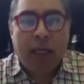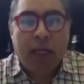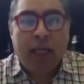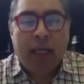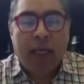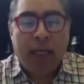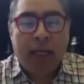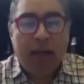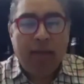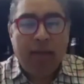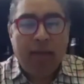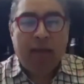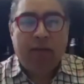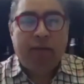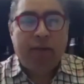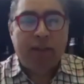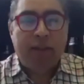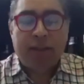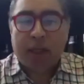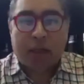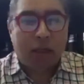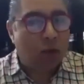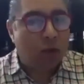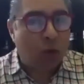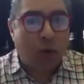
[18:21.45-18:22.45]
Even if
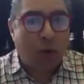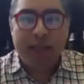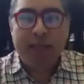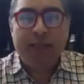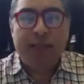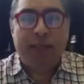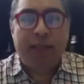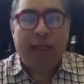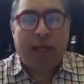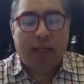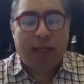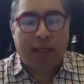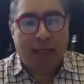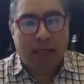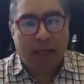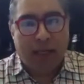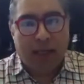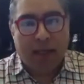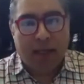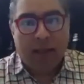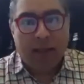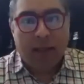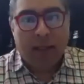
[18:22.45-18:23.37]
it's a crazy idea,